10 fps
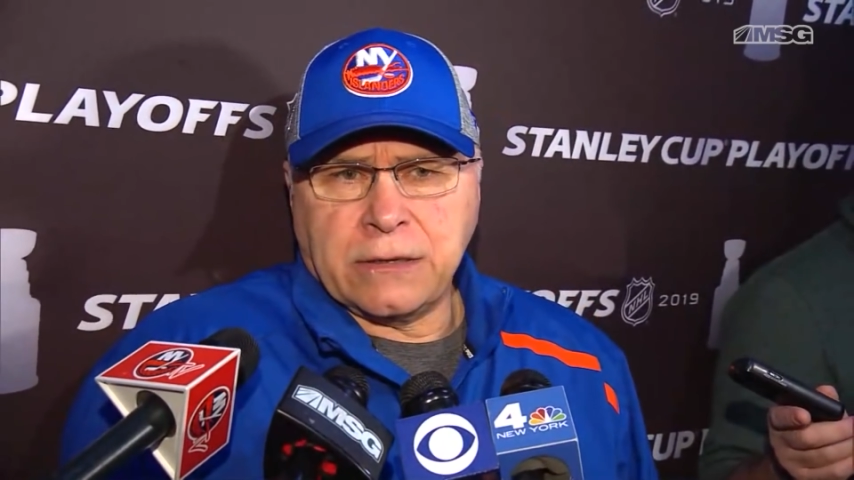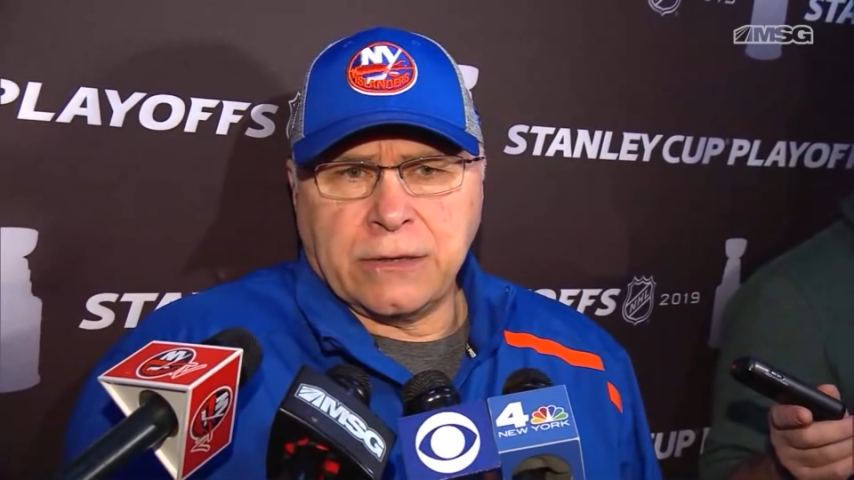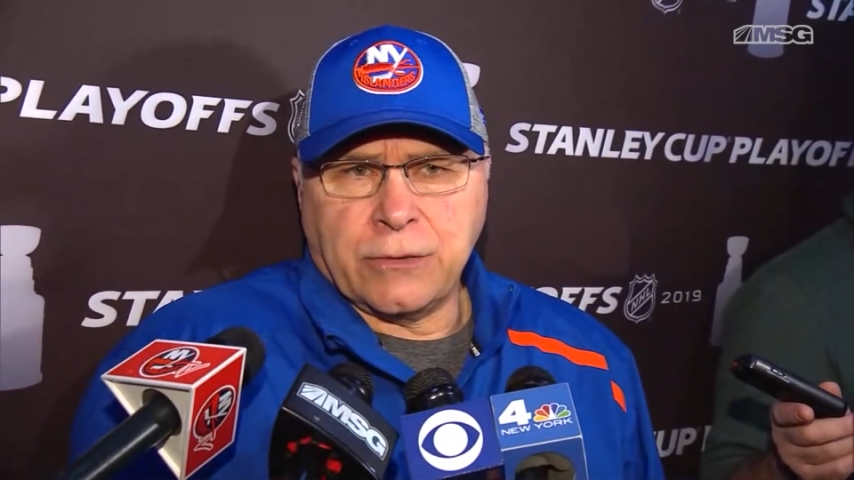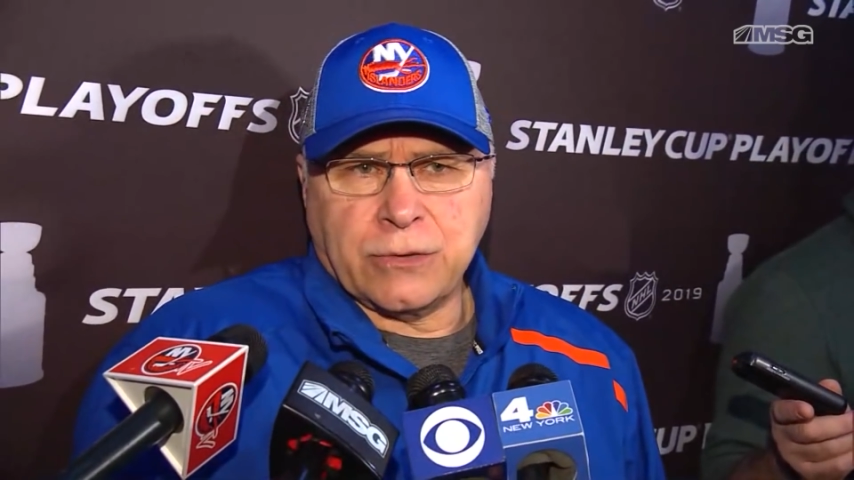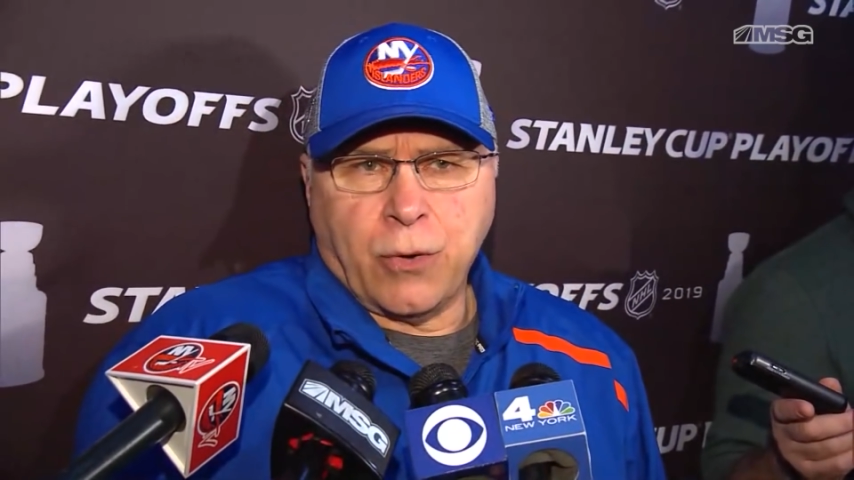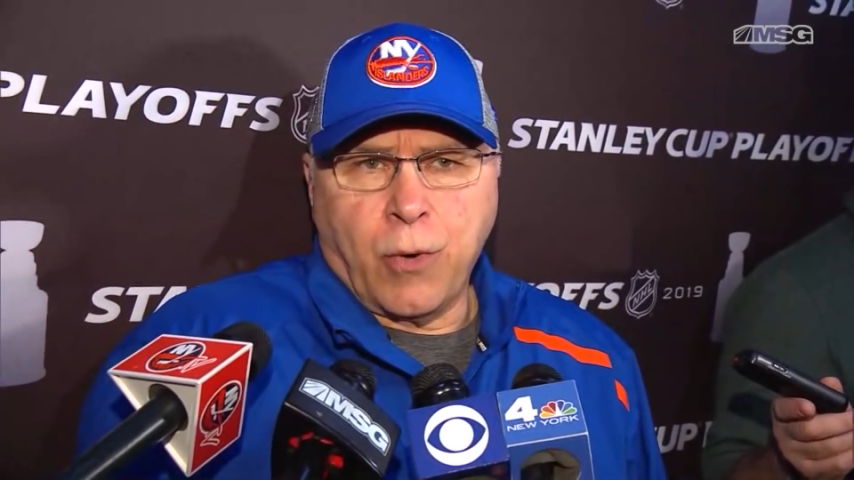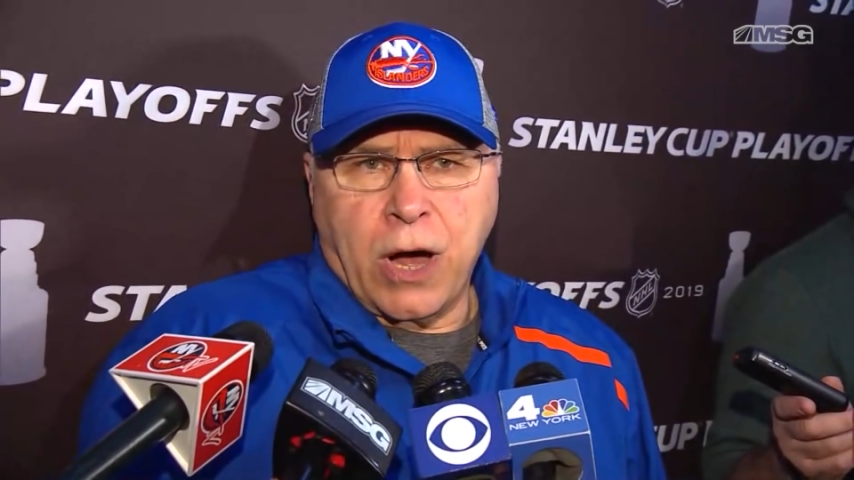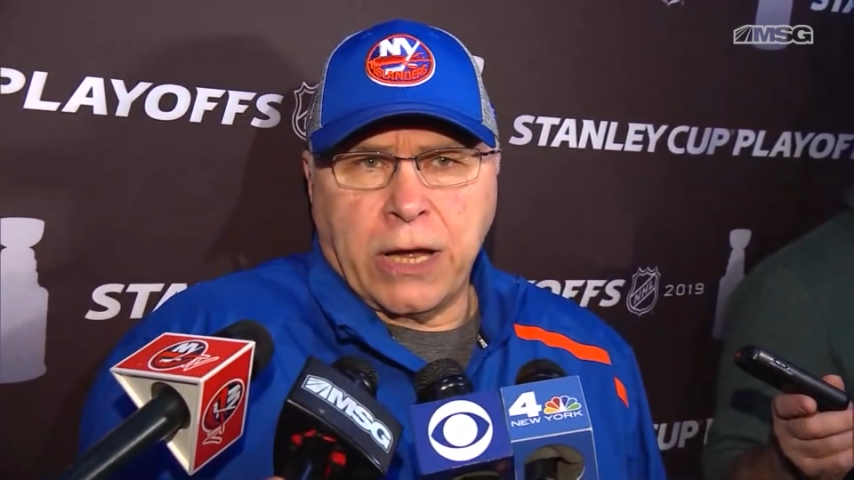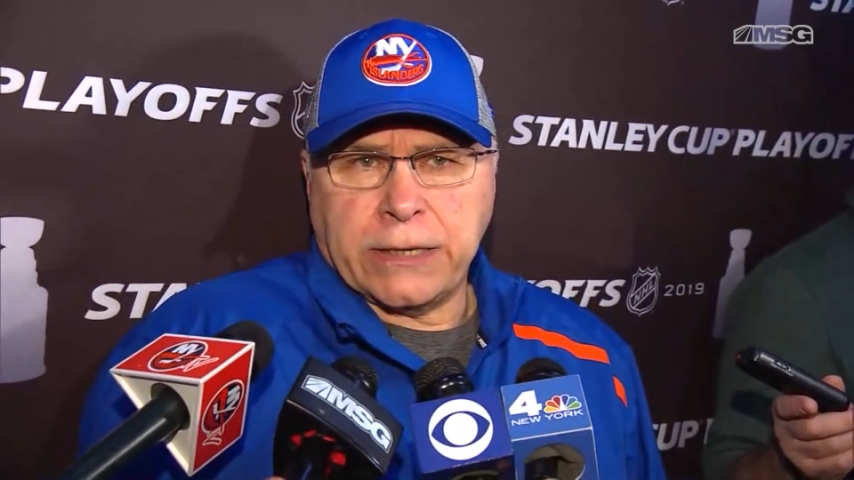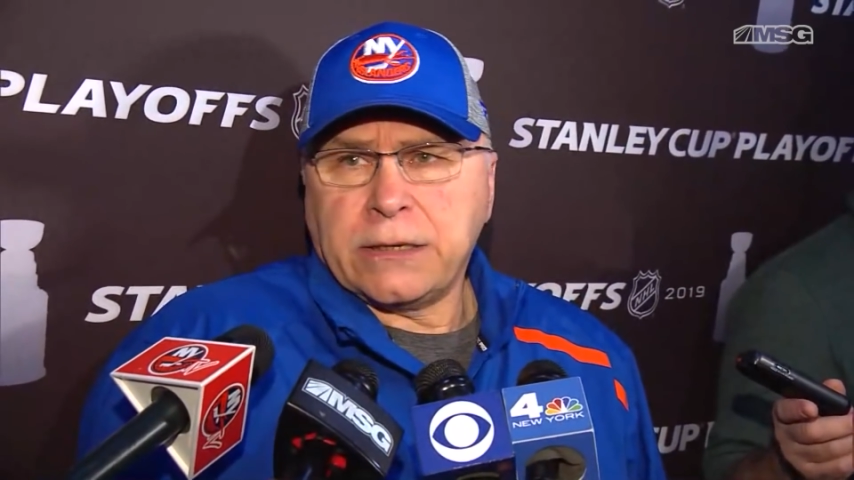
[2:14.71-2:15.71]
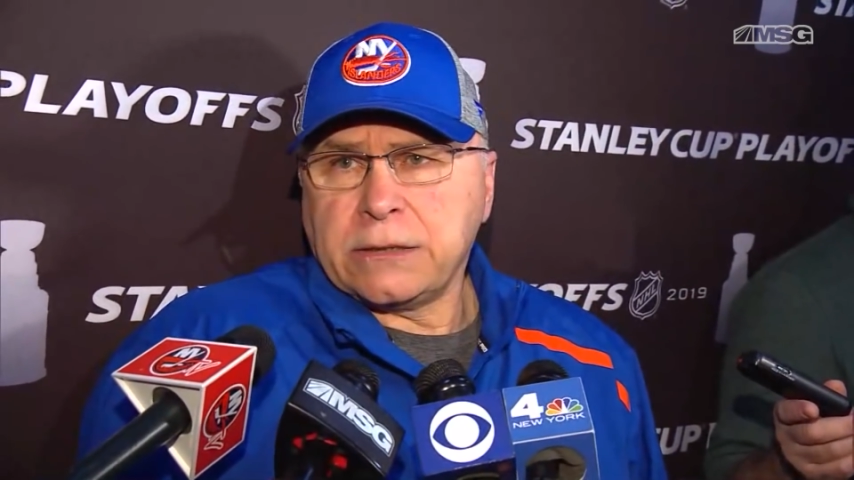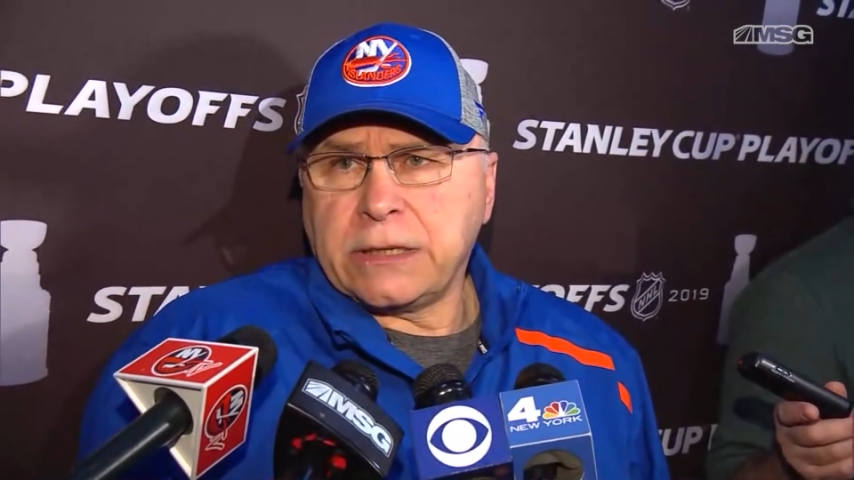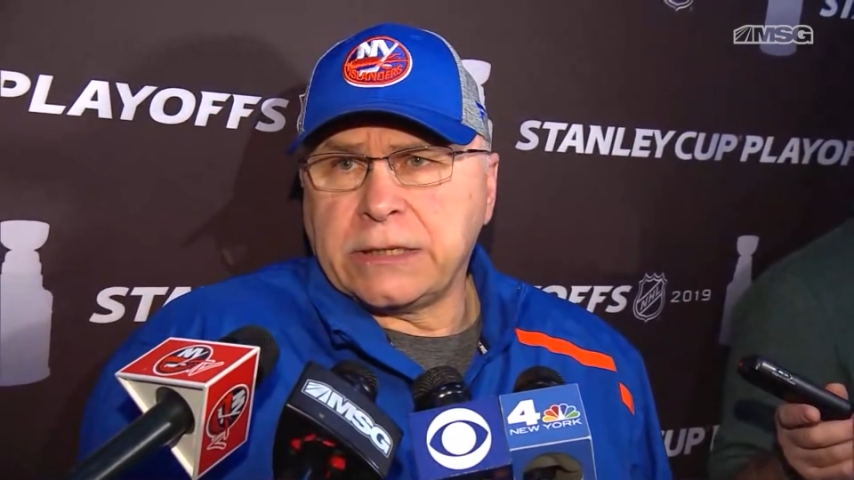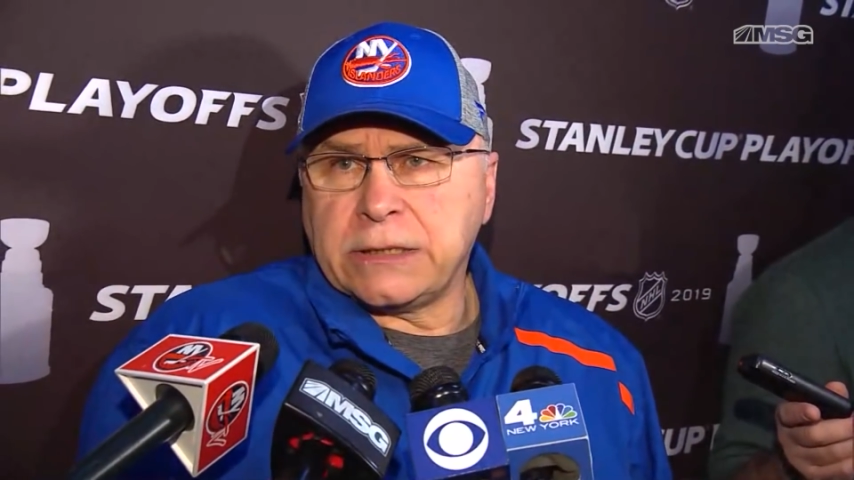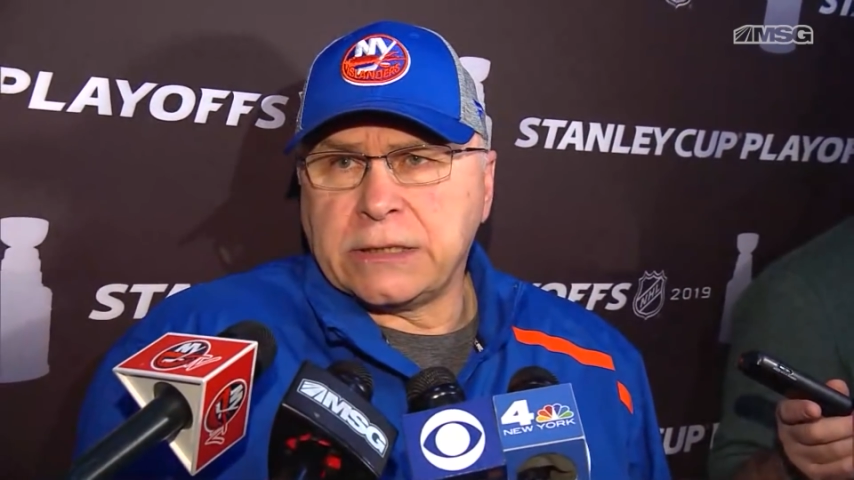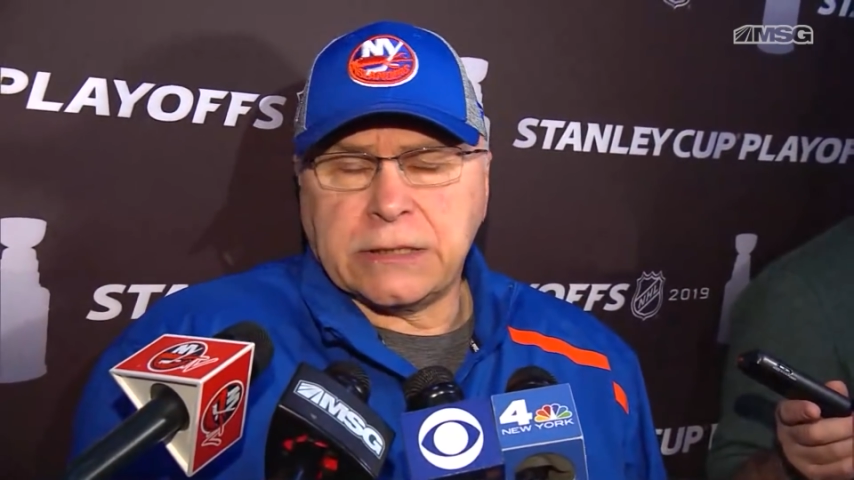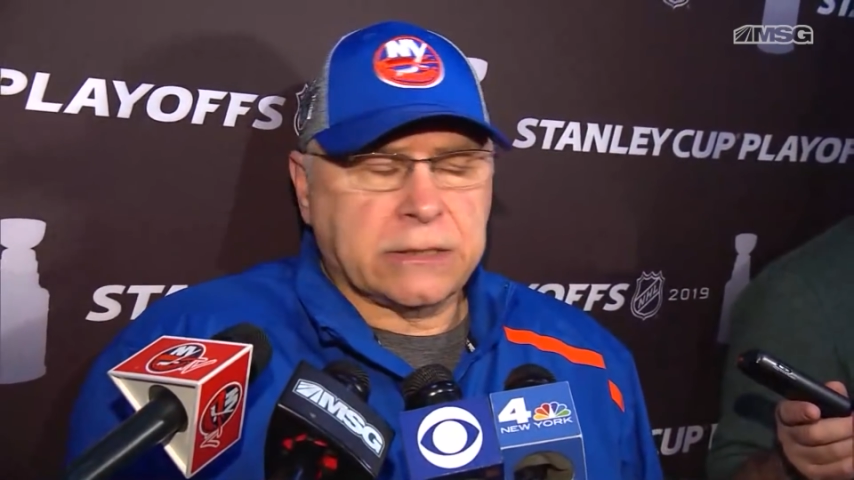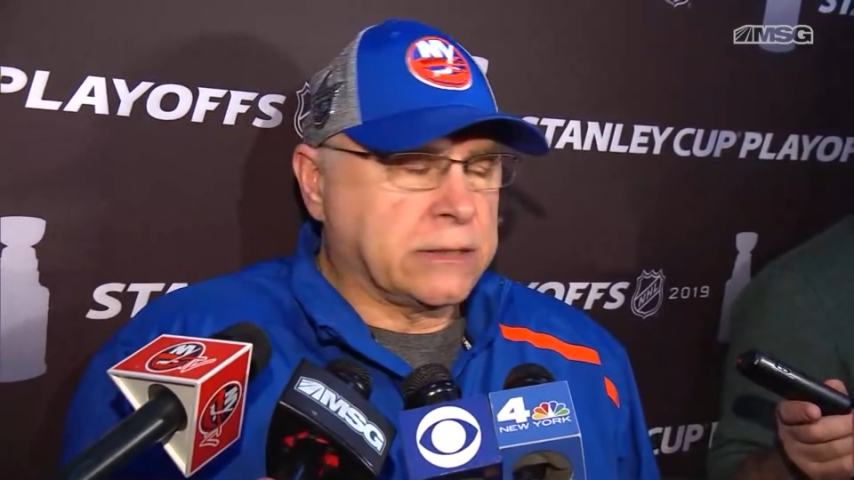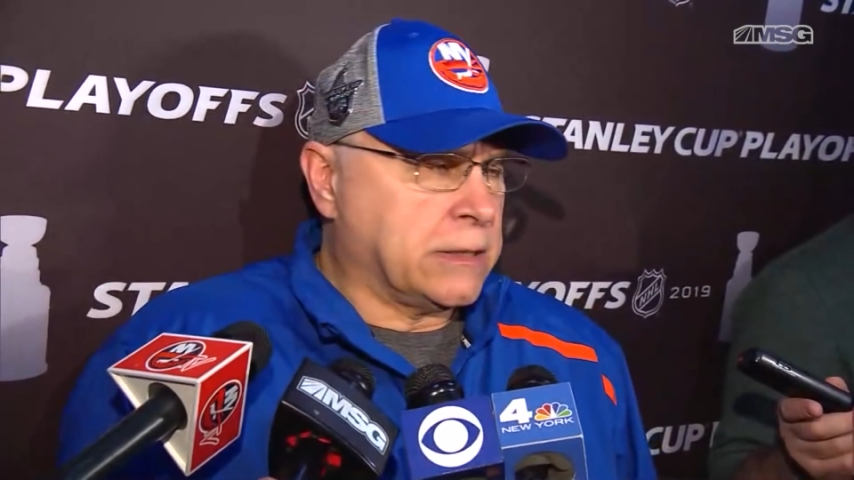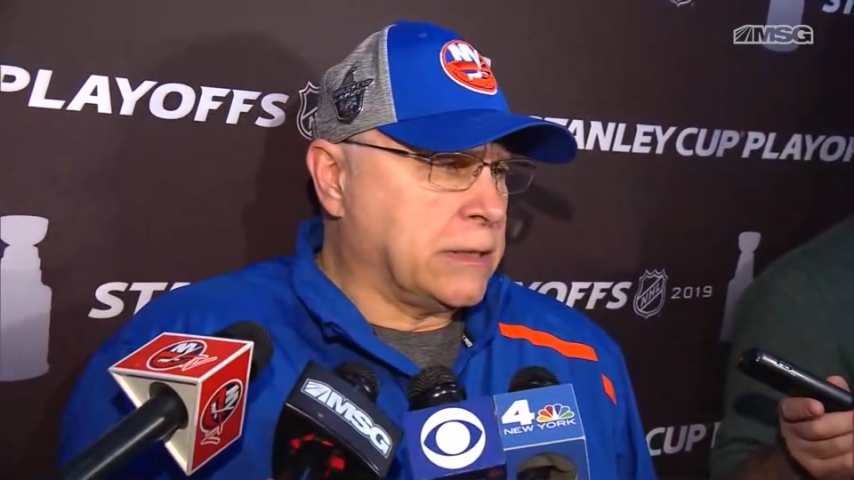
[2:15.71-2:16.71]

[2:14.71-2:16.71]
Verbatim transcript: you know go on in uh,